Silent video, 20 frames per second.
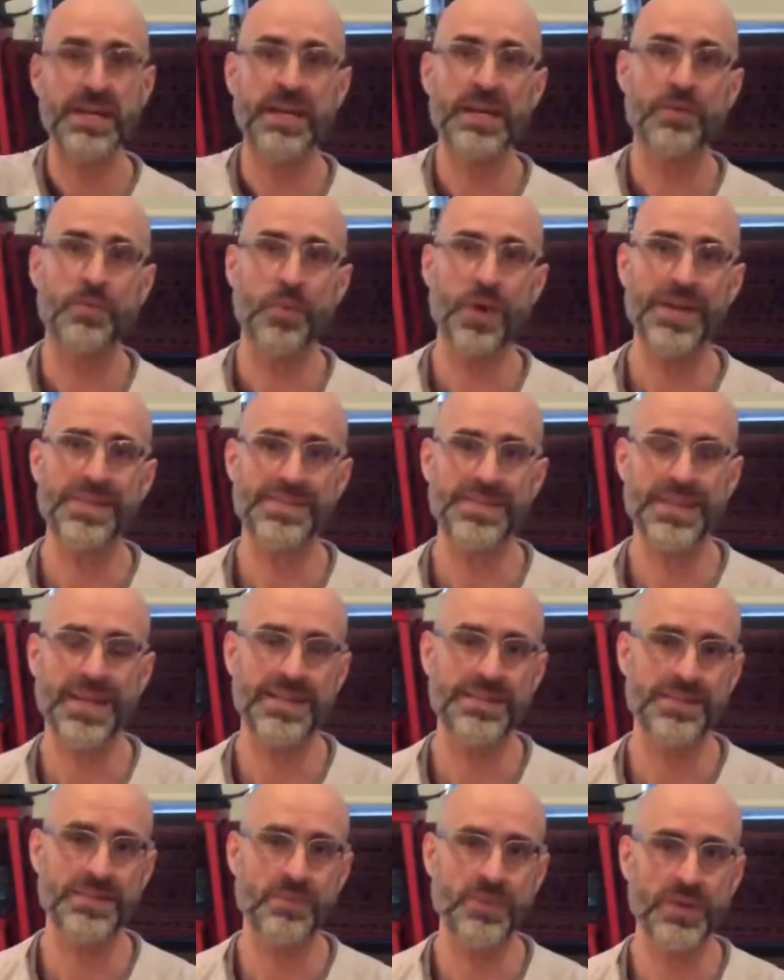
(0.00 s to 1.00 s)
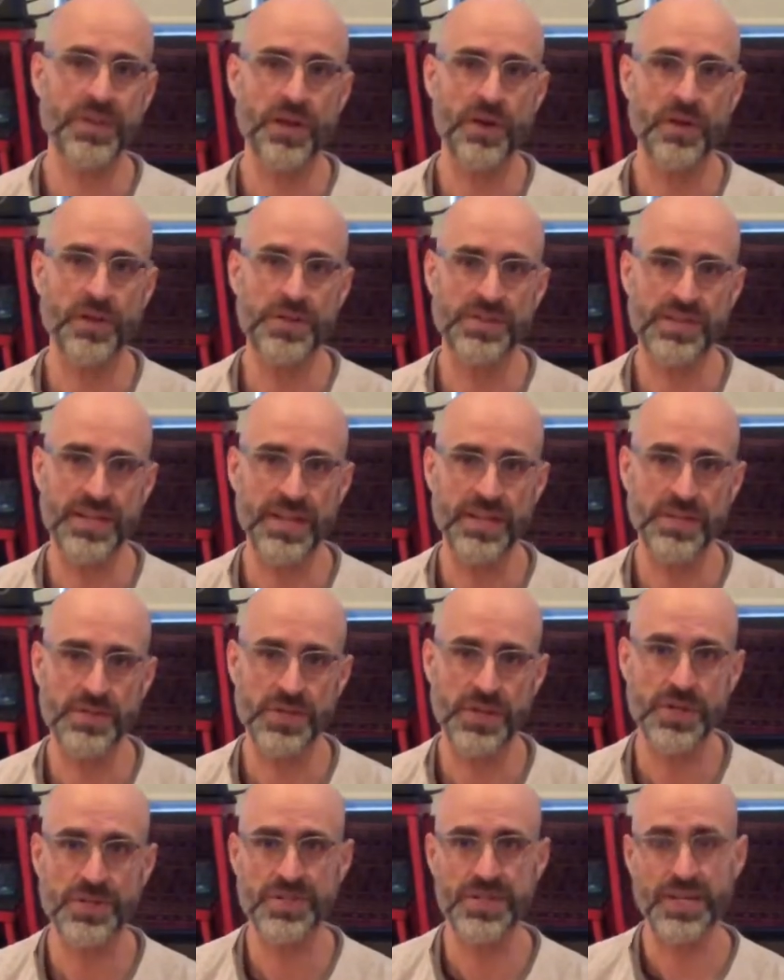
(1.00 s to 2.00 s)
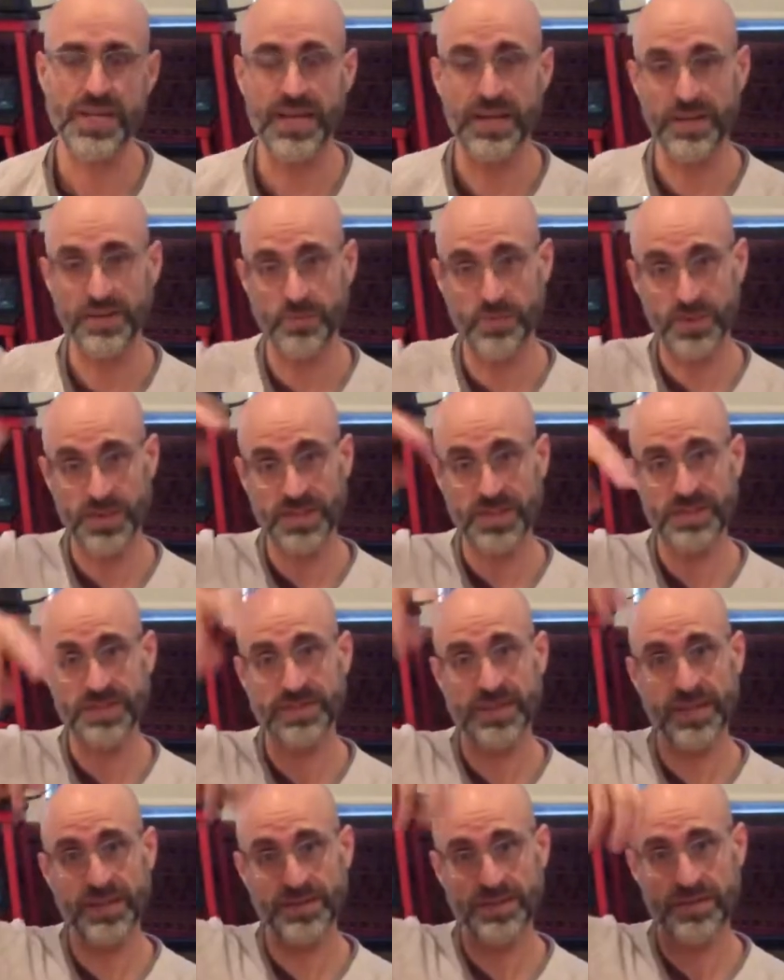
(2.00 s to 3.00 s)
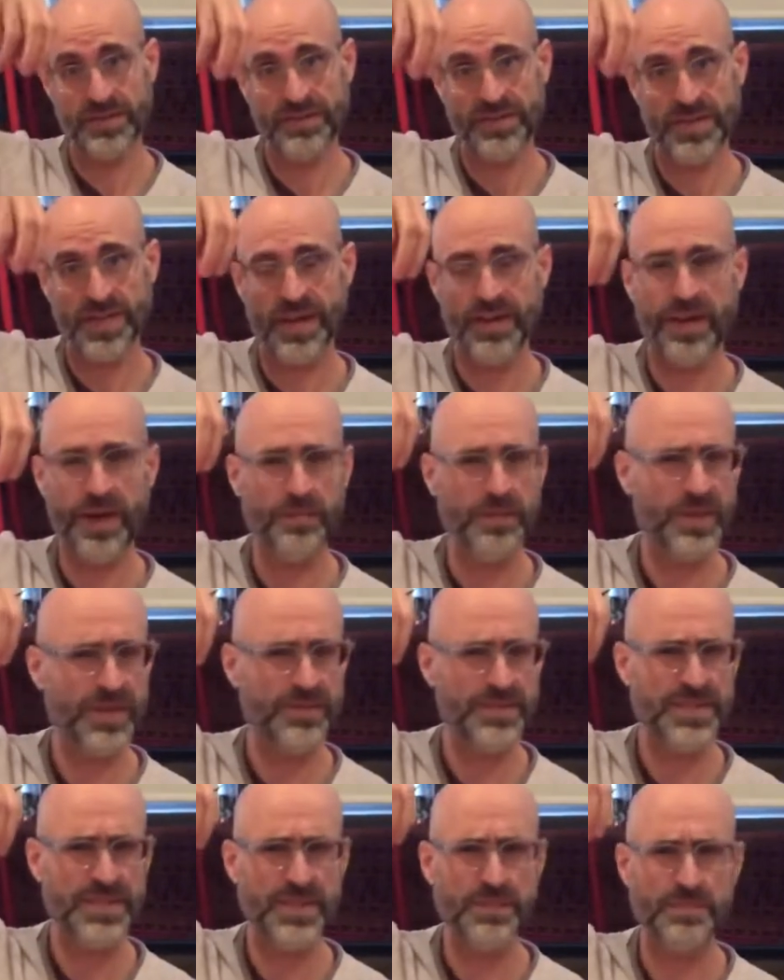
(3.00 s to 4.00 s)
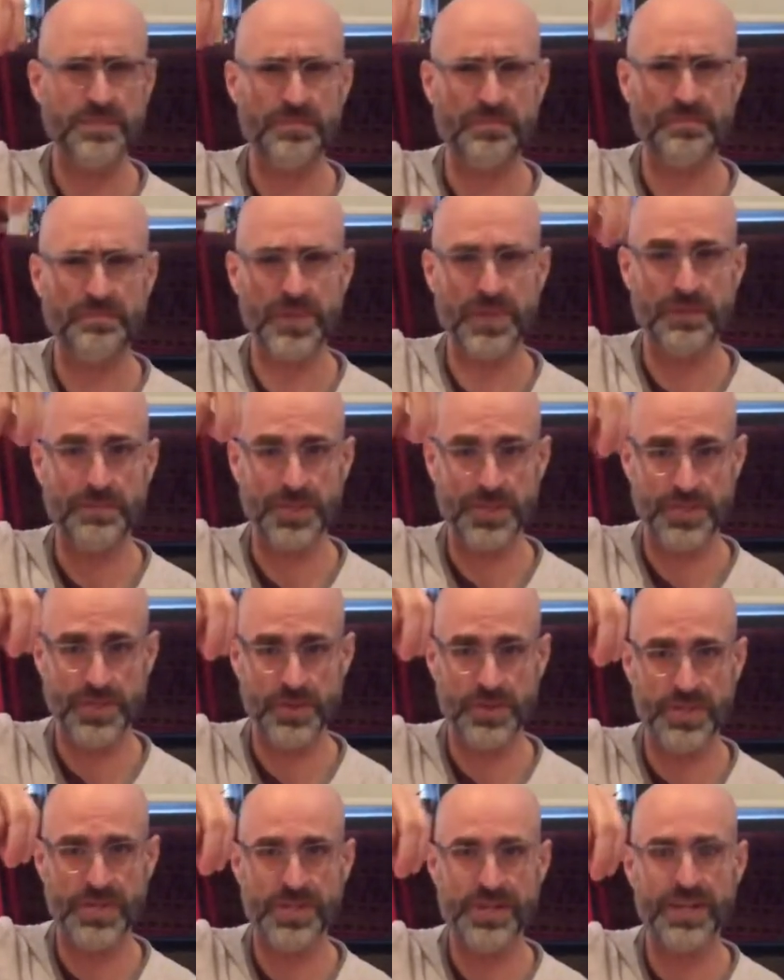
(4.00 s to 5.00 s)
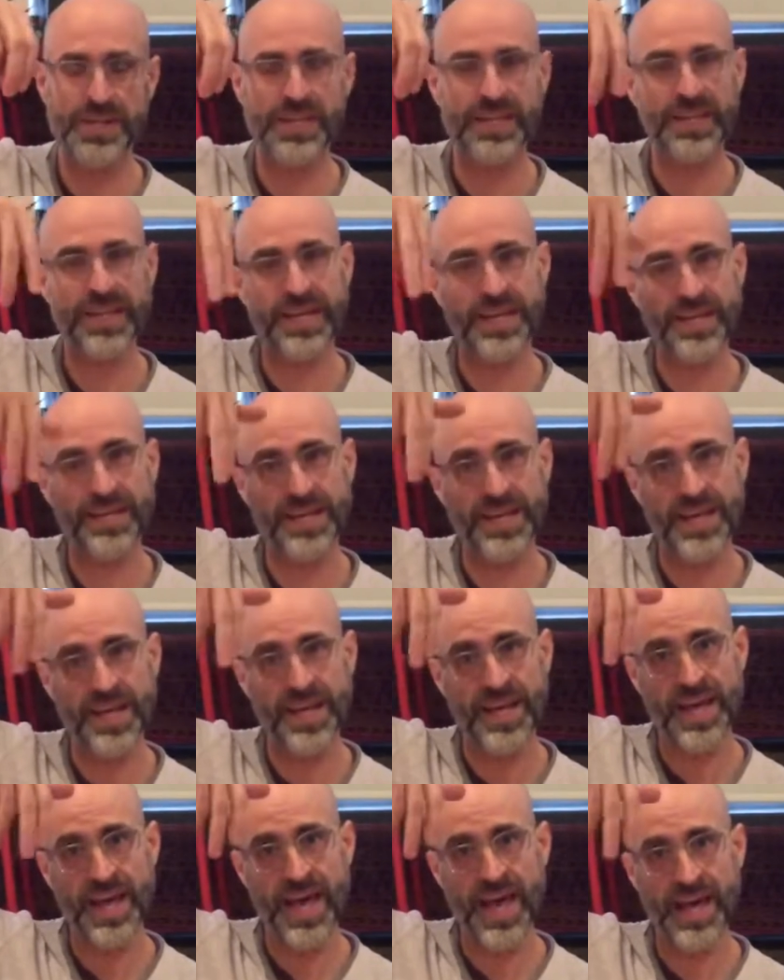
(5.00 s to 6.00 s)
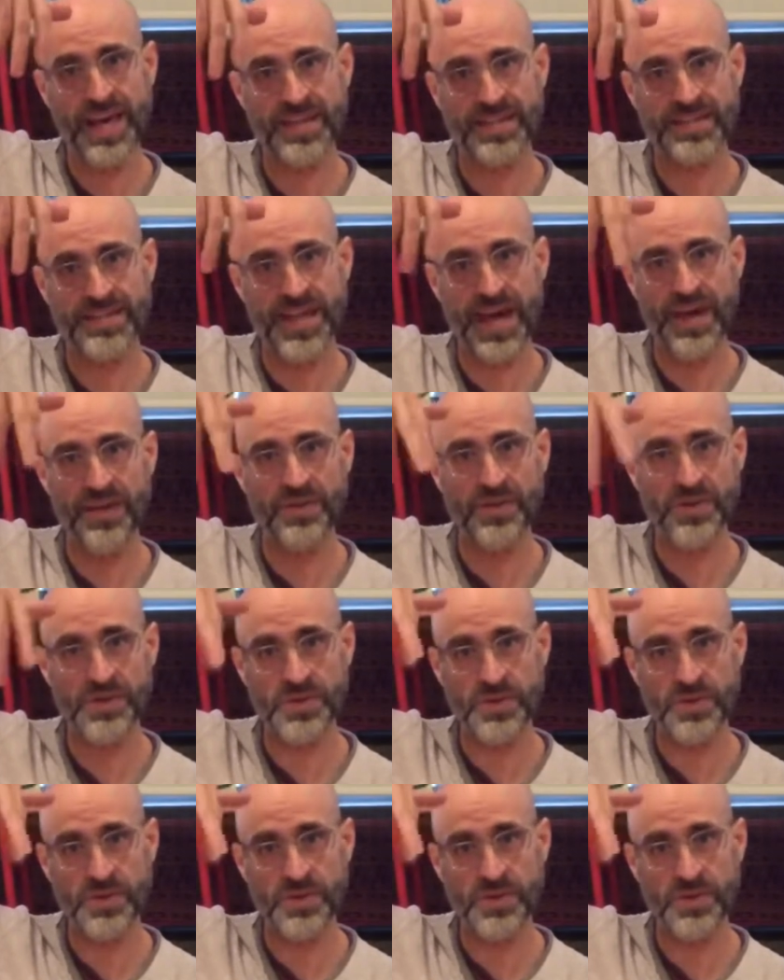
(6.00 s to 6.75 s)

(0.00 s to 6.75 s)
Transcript: It resonates in what they call the sella turcica. And within the sella turcica, I believe it's the, the pituitary gland hangs down there.